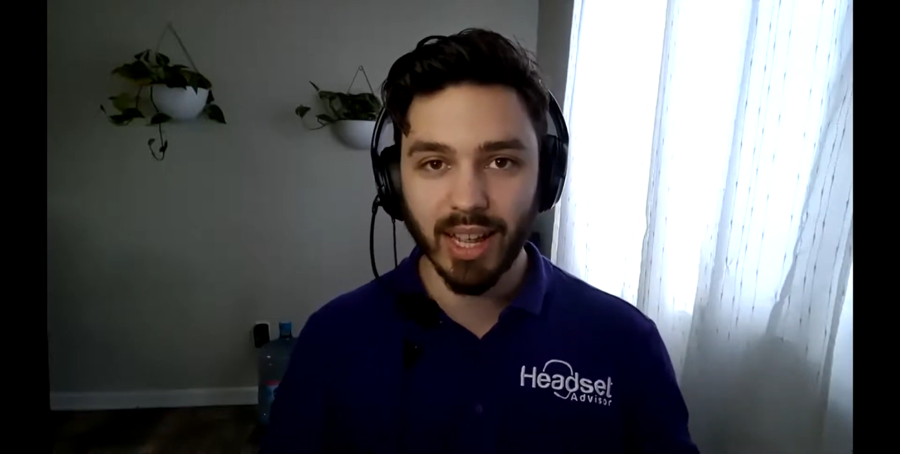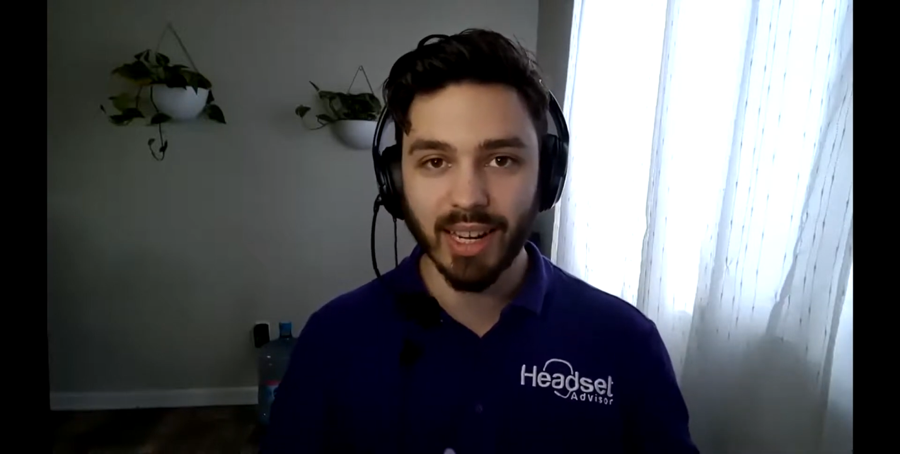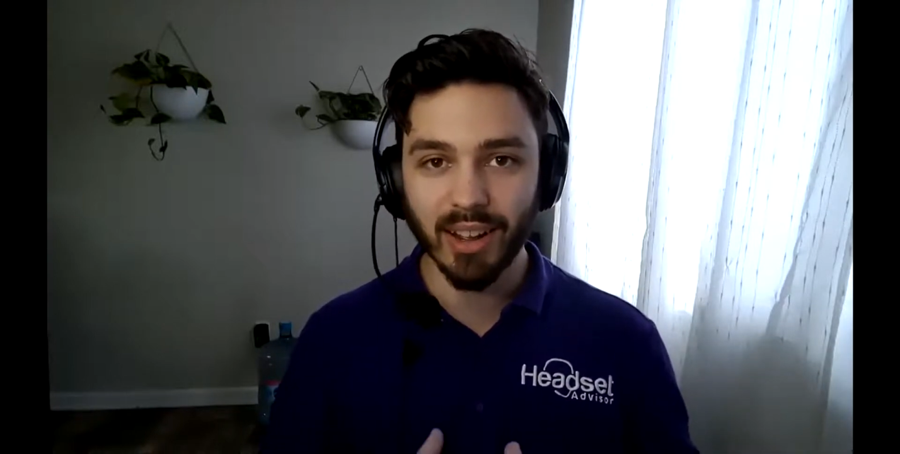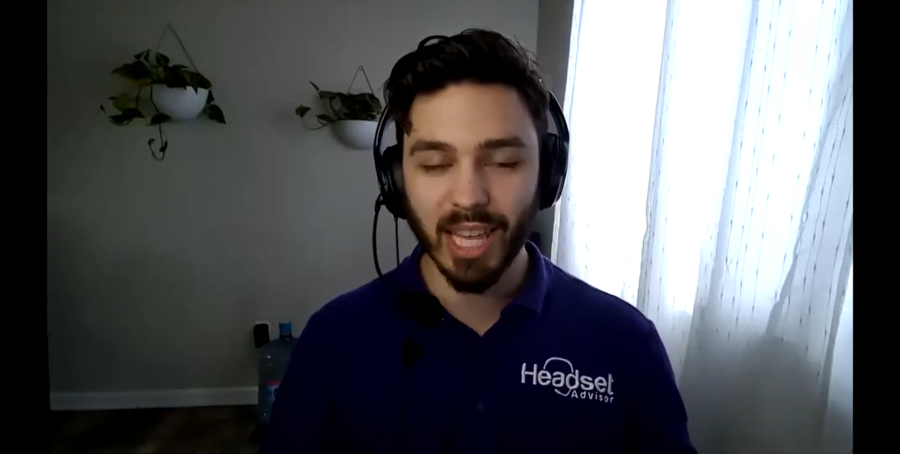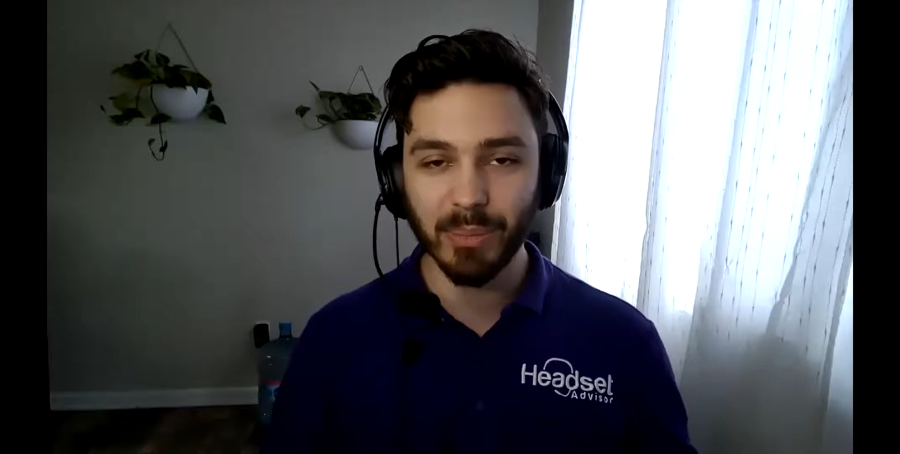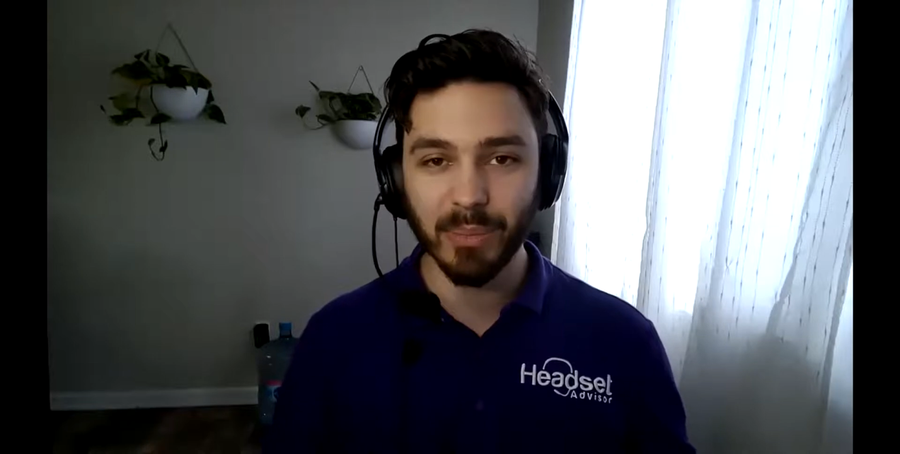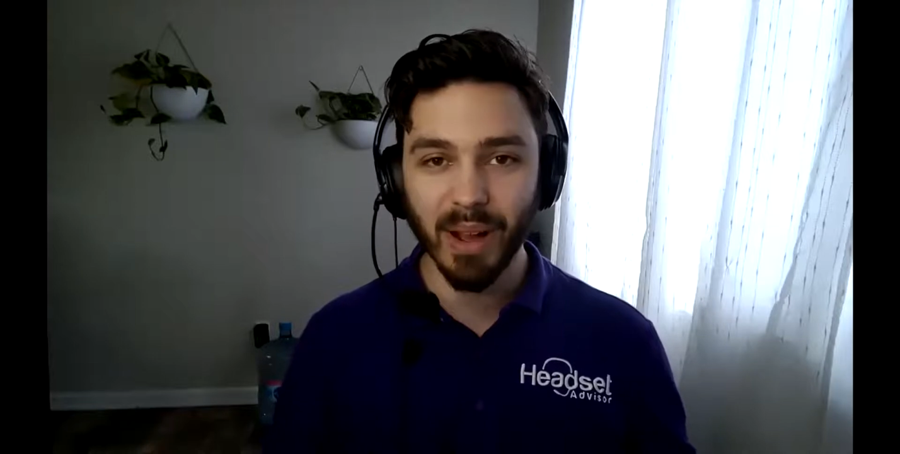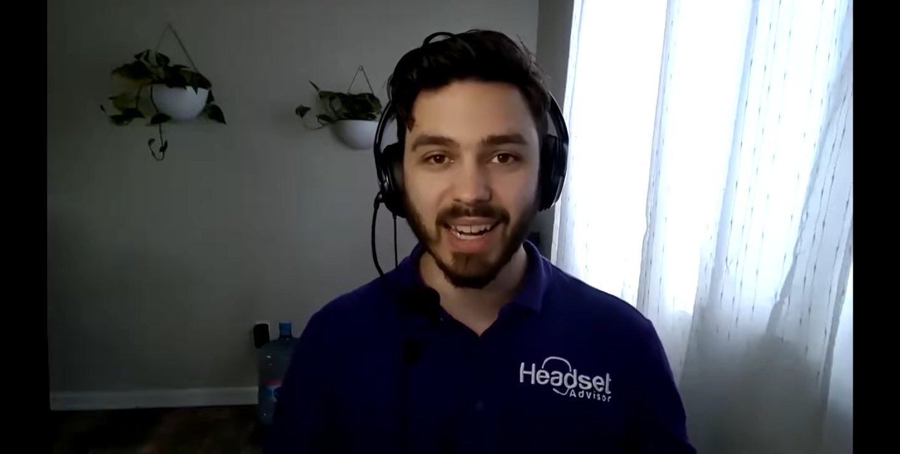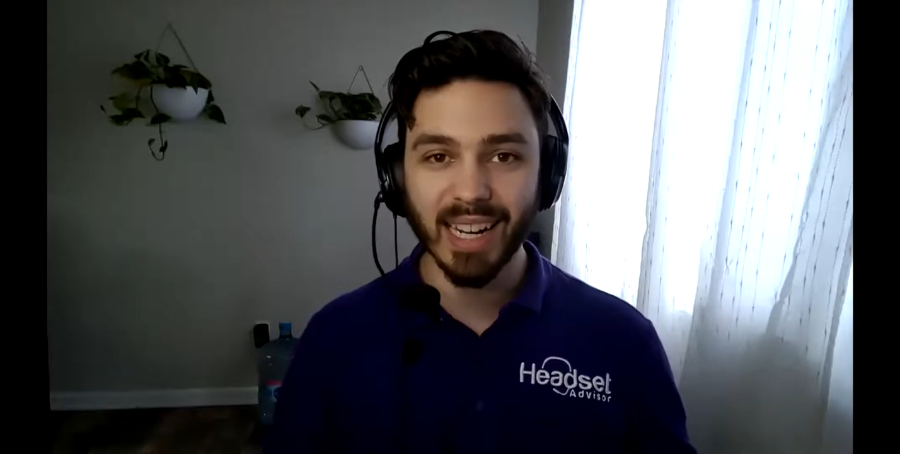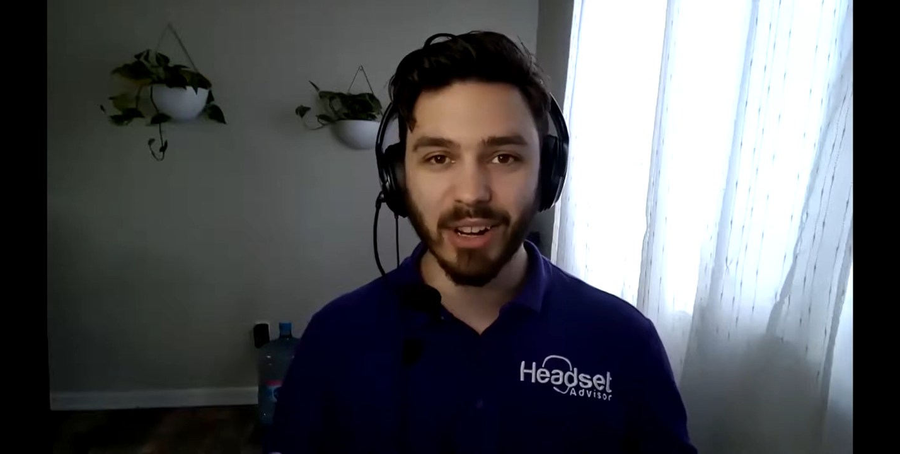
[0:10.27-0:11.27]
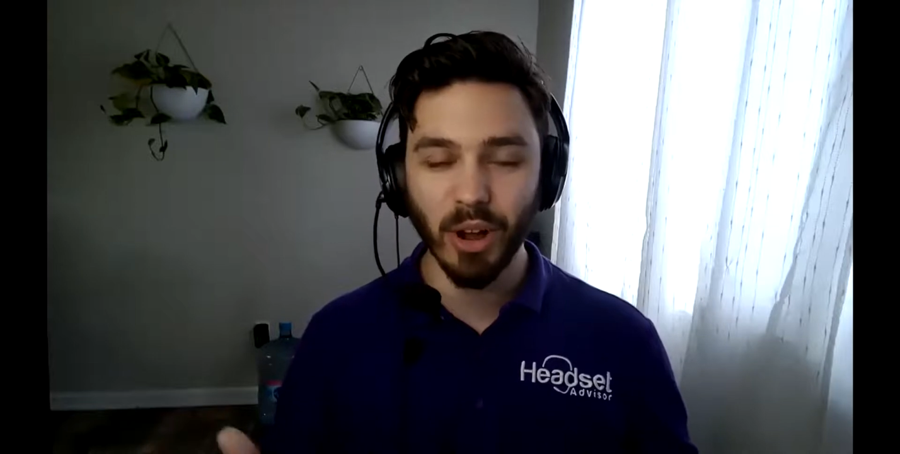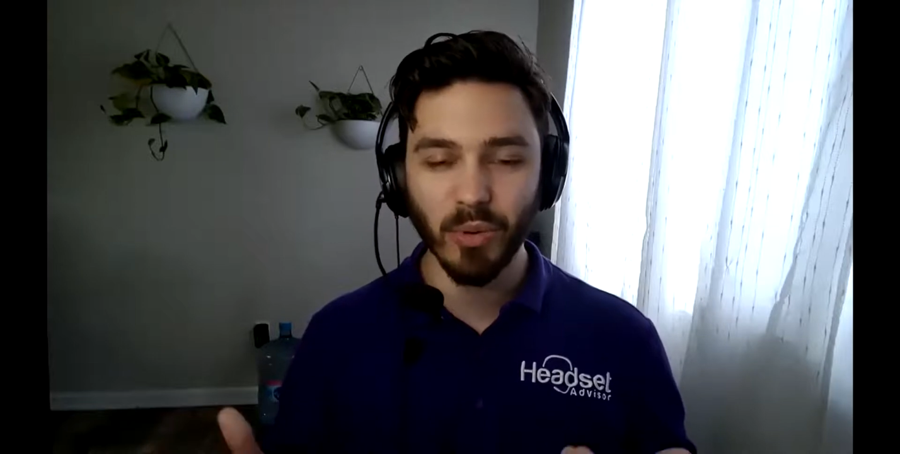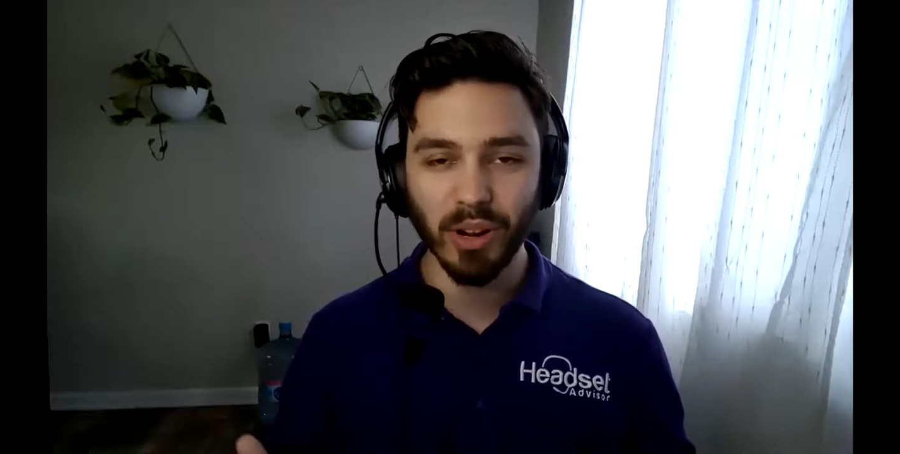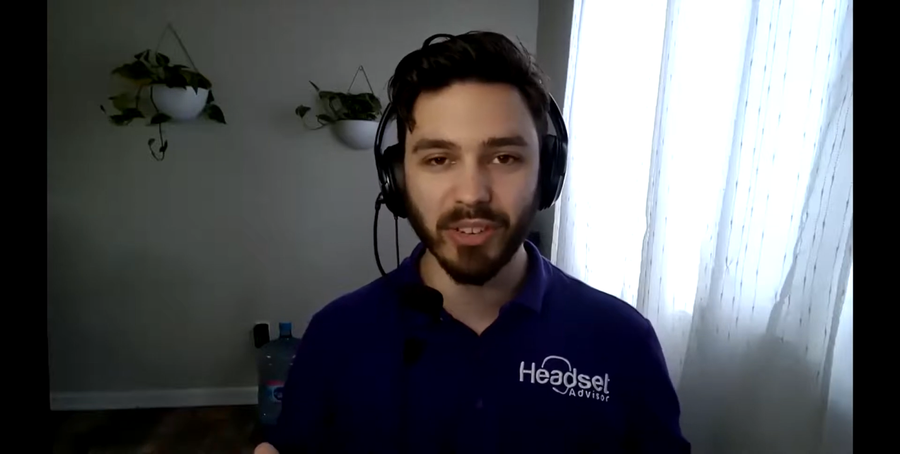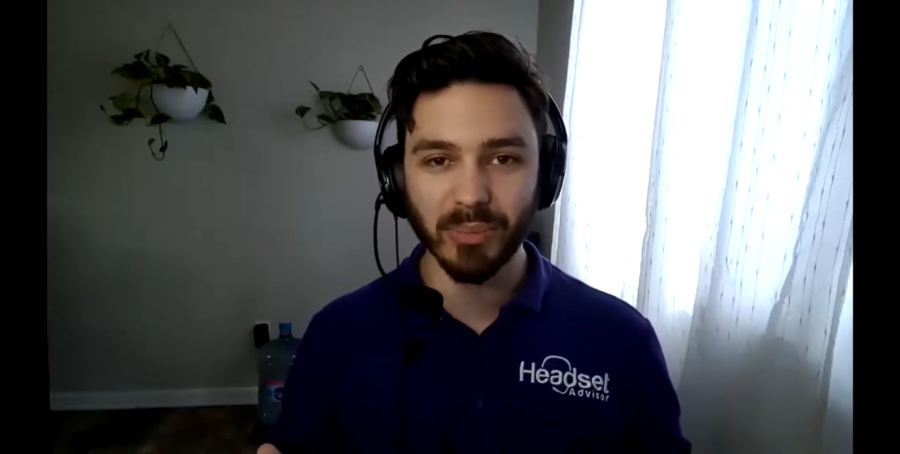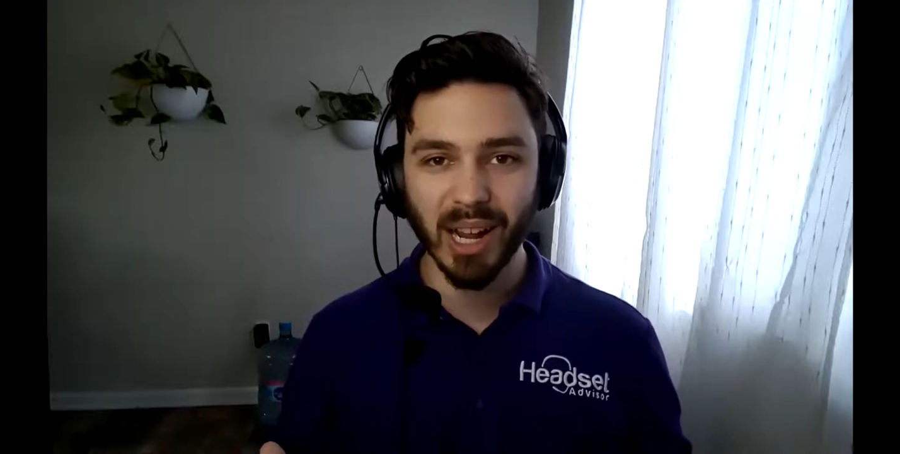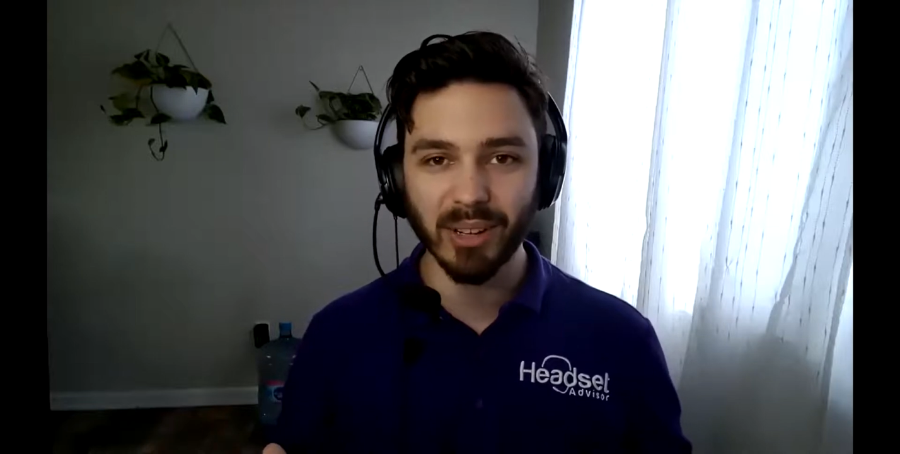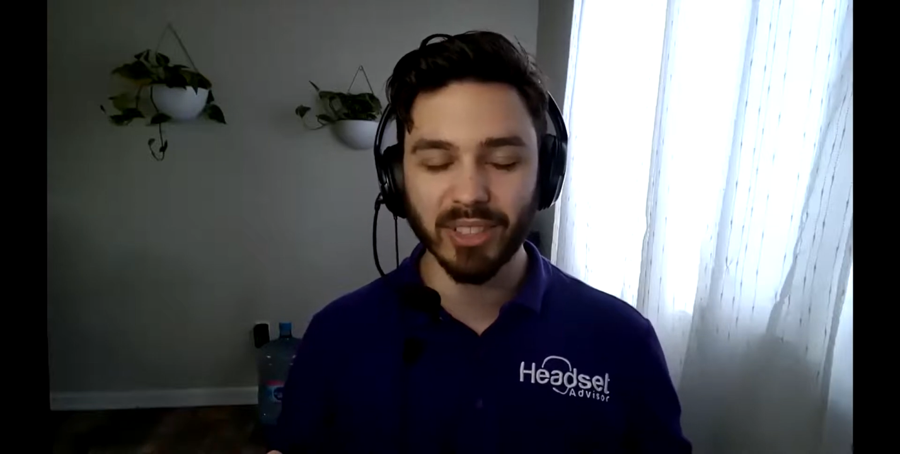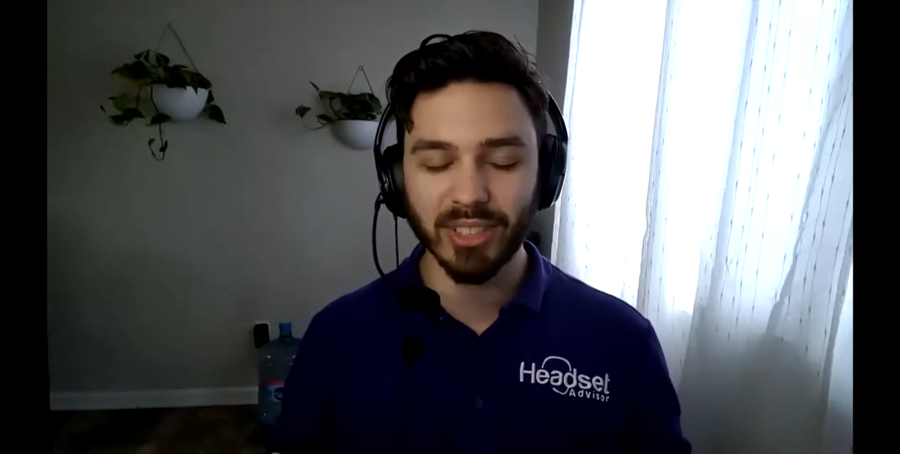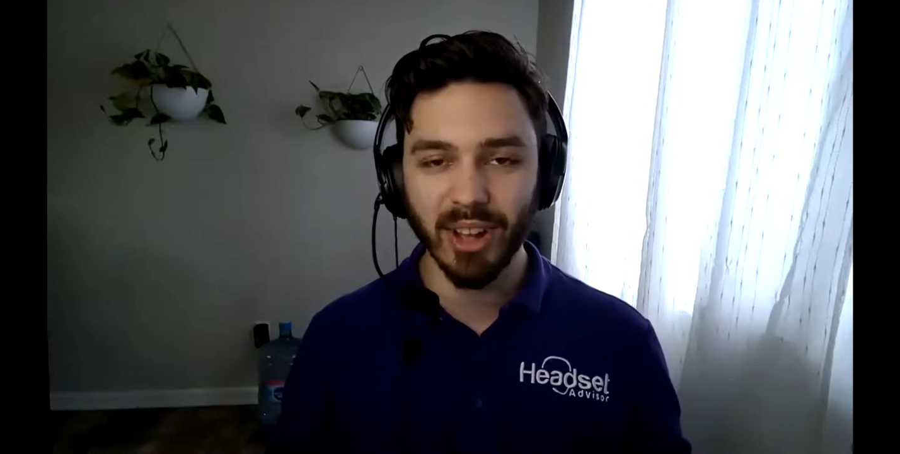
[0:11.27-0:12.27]
Now, keep in mind, I don't work for
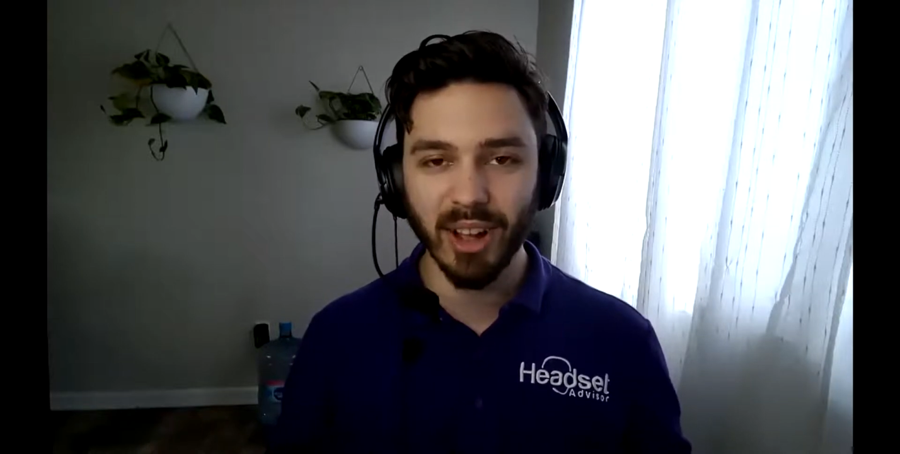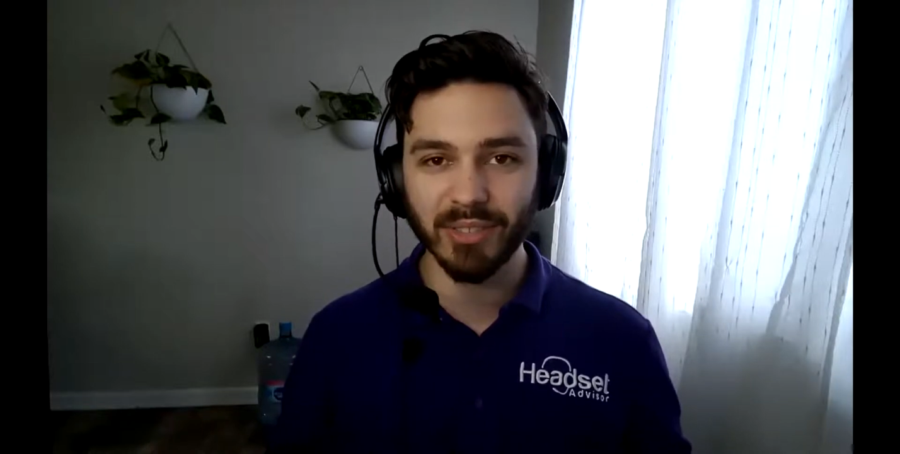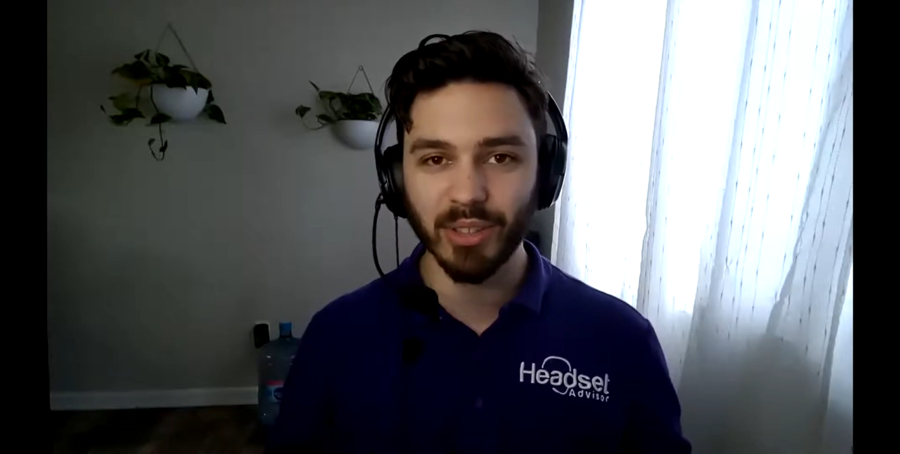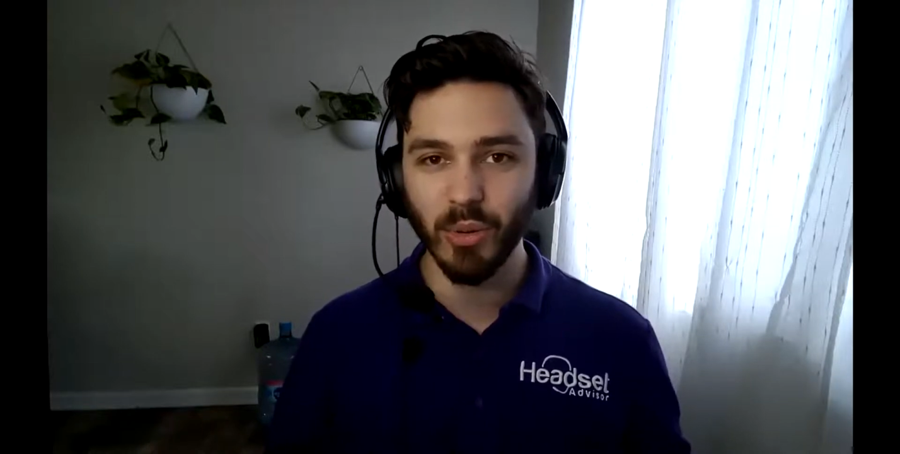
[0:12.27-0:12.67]
Microsoft,